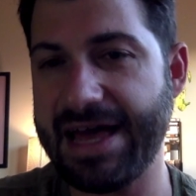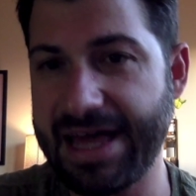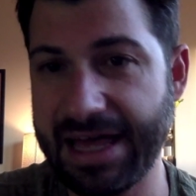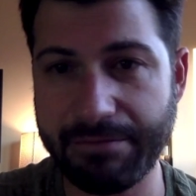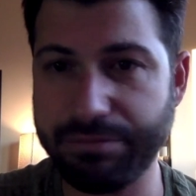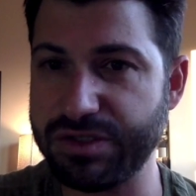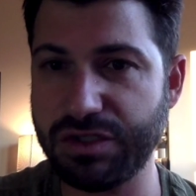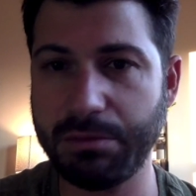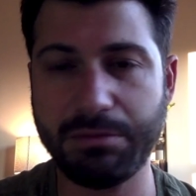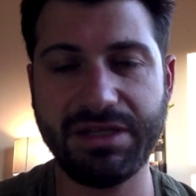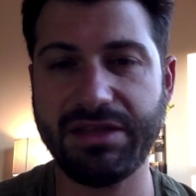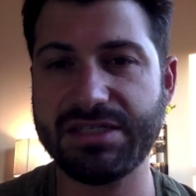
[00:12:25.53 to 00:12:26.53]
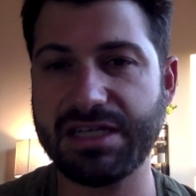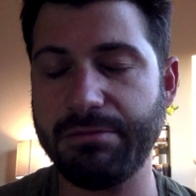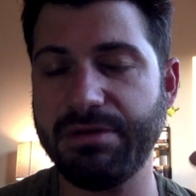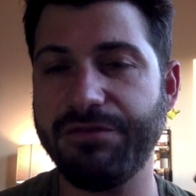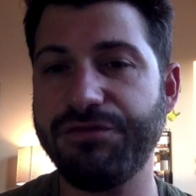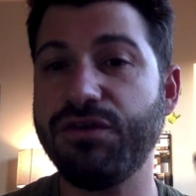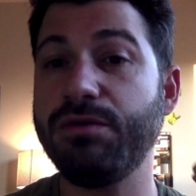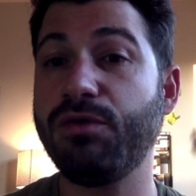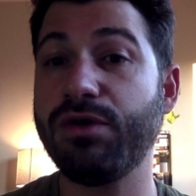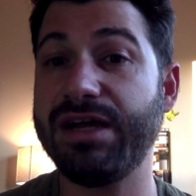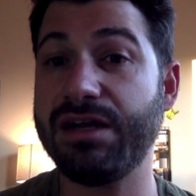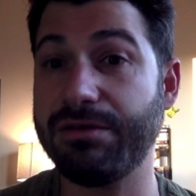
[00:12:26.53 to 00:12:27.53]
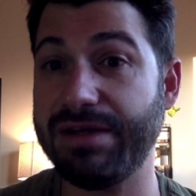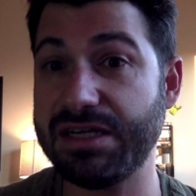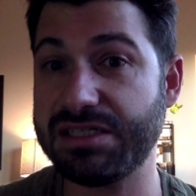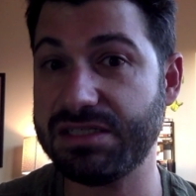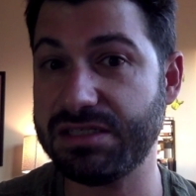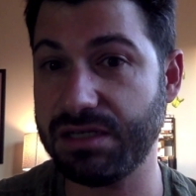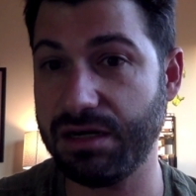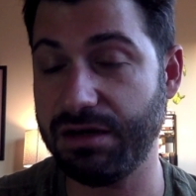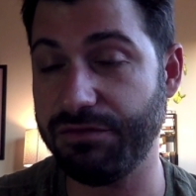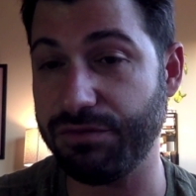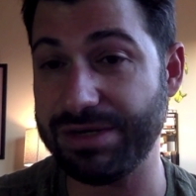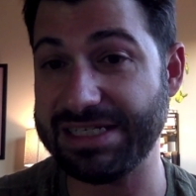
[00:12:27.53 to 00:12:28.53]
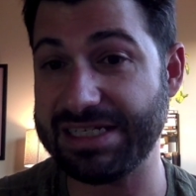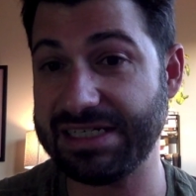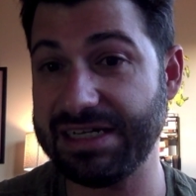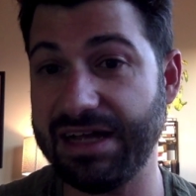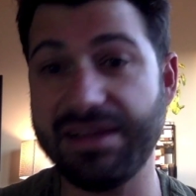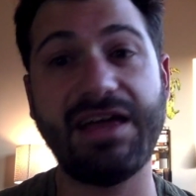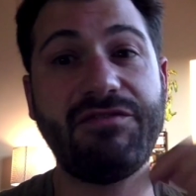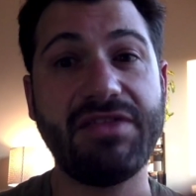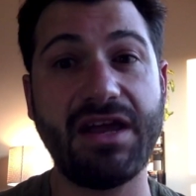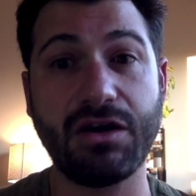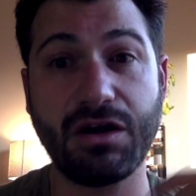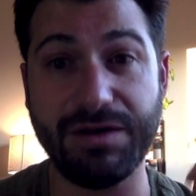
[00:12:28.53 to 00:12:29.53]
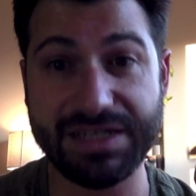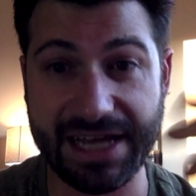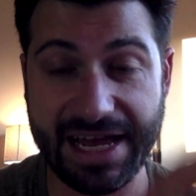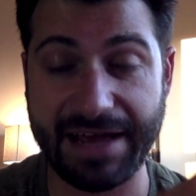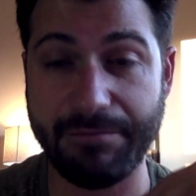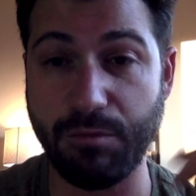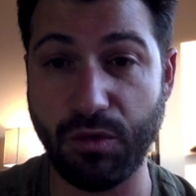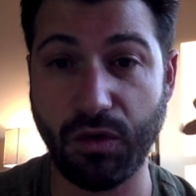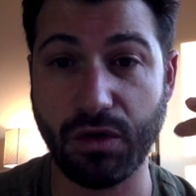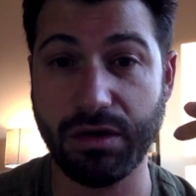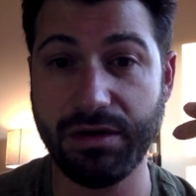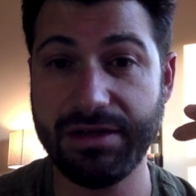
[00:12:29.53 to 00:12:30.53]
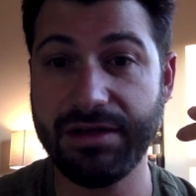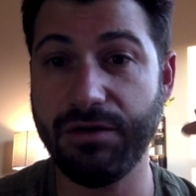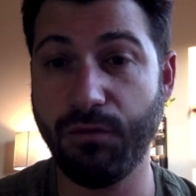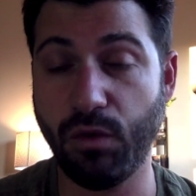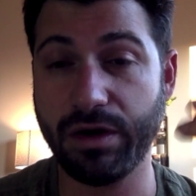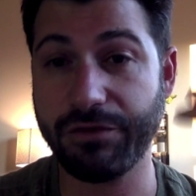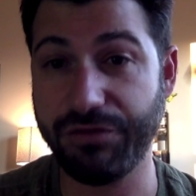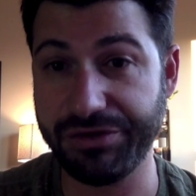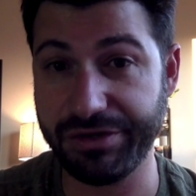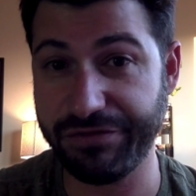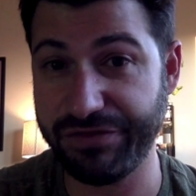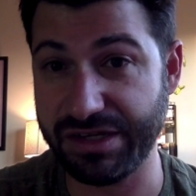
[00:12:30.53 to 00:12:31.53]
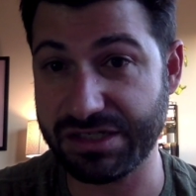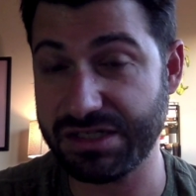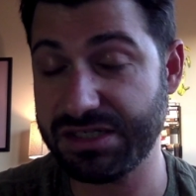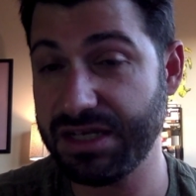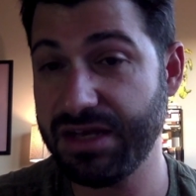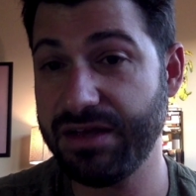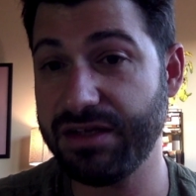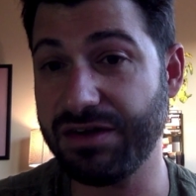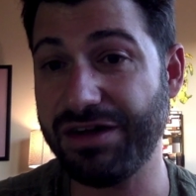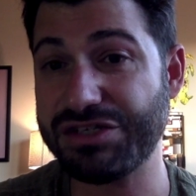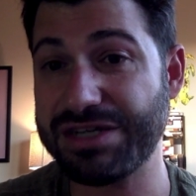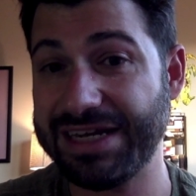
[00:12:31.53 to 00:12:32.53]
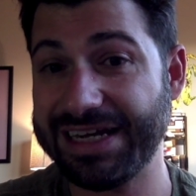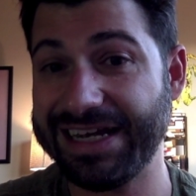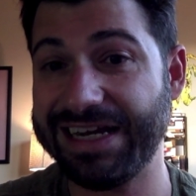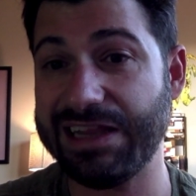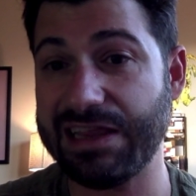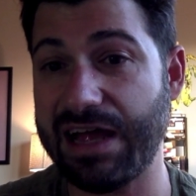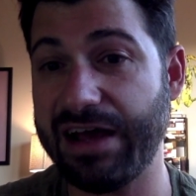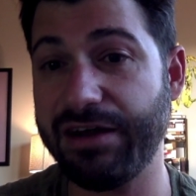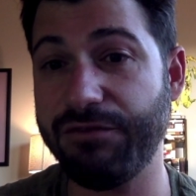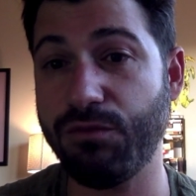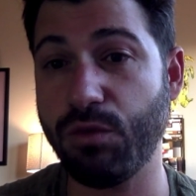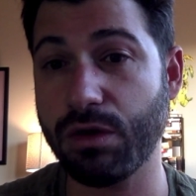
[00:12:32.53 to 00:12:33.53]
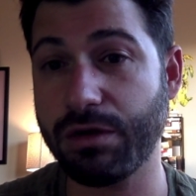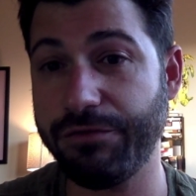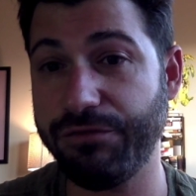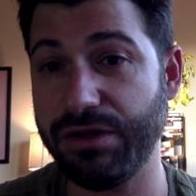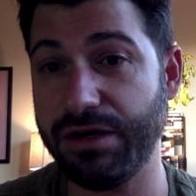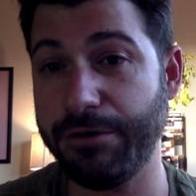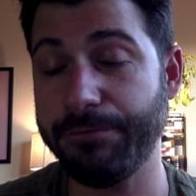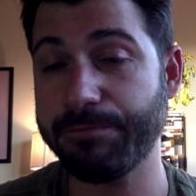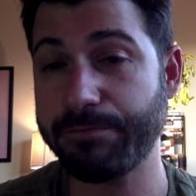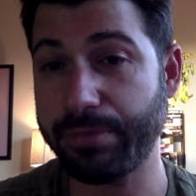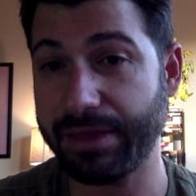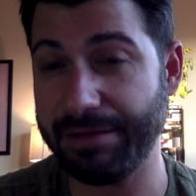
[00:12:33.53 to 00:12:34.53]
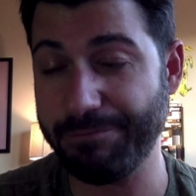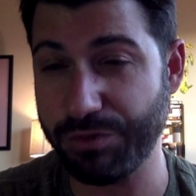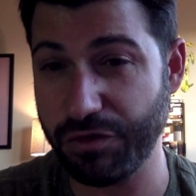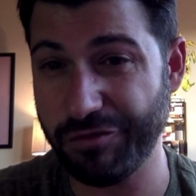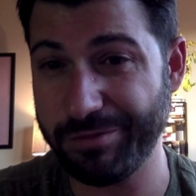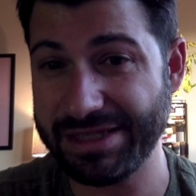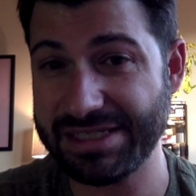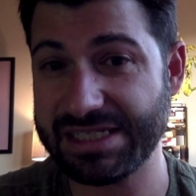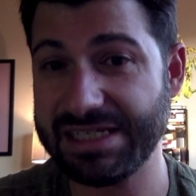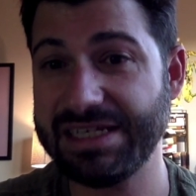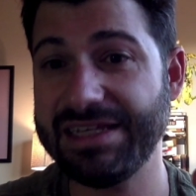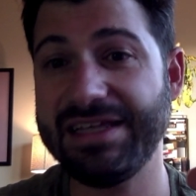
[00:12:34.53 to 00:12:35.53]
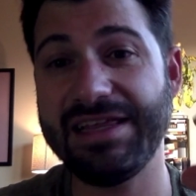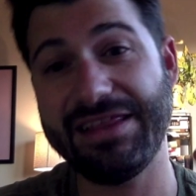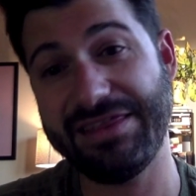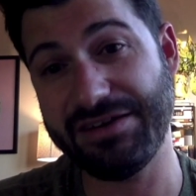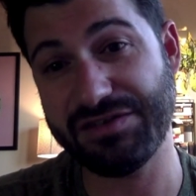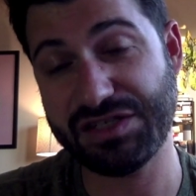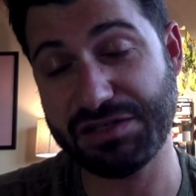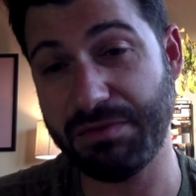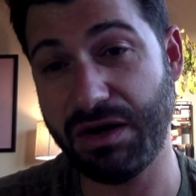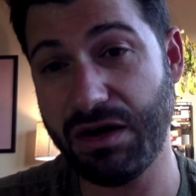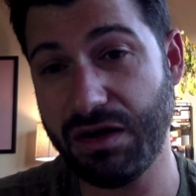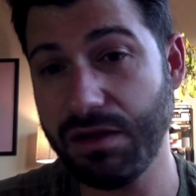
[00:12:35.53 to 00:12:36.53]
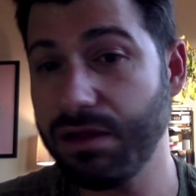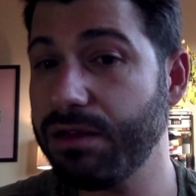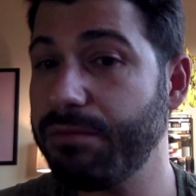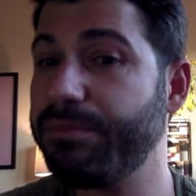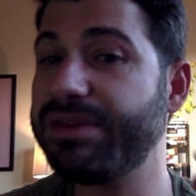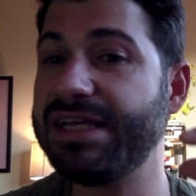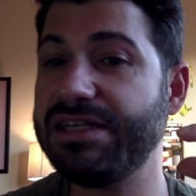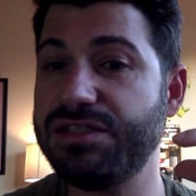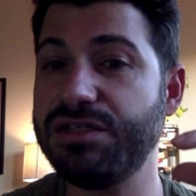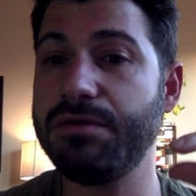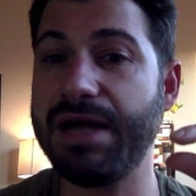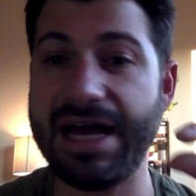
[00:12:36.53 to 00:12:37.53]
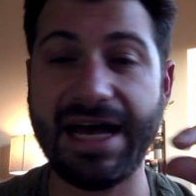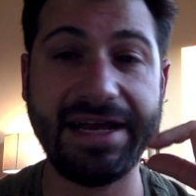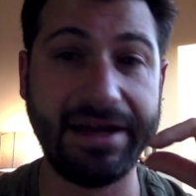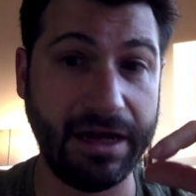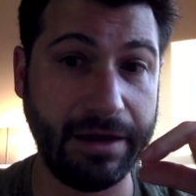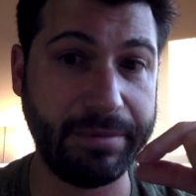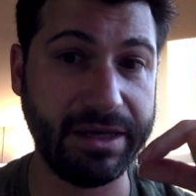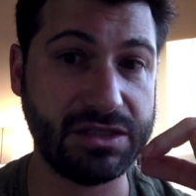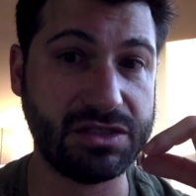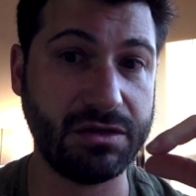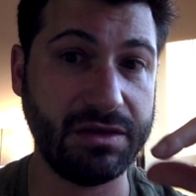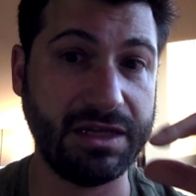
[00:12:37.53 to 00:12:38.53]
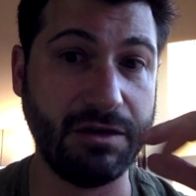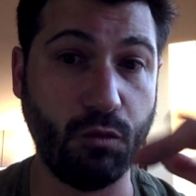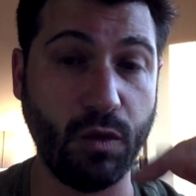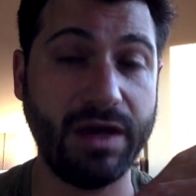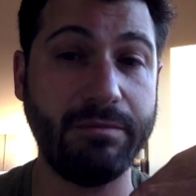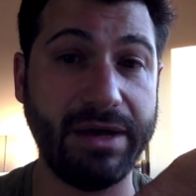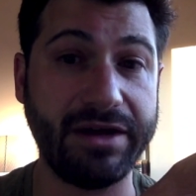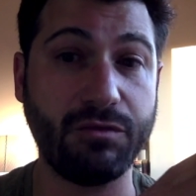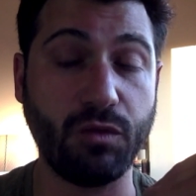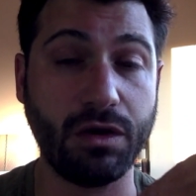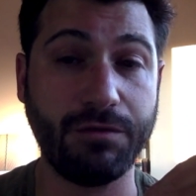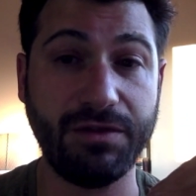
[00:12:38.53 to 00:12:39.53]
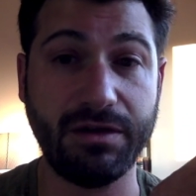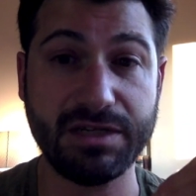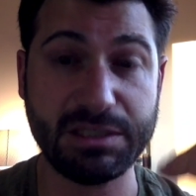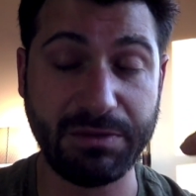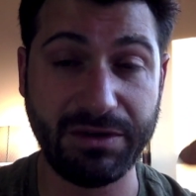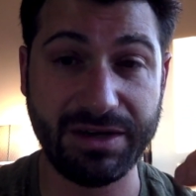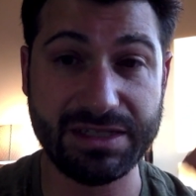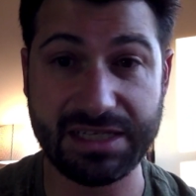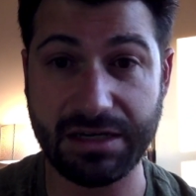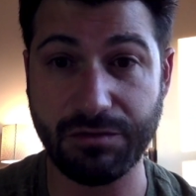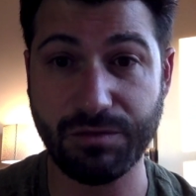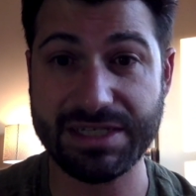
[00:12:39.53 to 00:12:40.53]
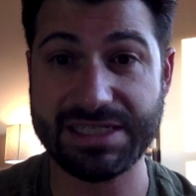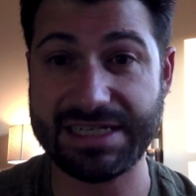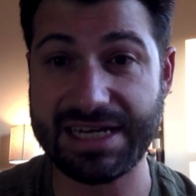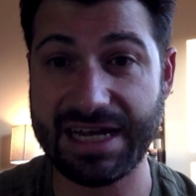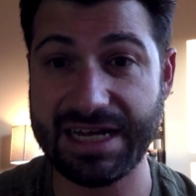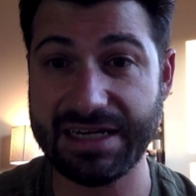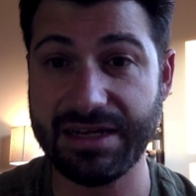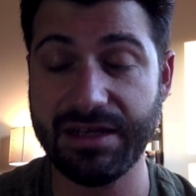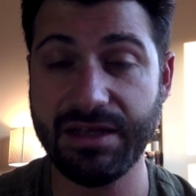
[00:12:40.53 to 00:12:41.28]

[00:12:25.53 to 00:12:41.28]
And presumably there's going to be a few more iterations of Reason 11 that are going to add more wonderful new features. You're also going to get a lot of workflow improvements. They're small, but they do add up. It's certainly a way better workflow experience than in Reason 9.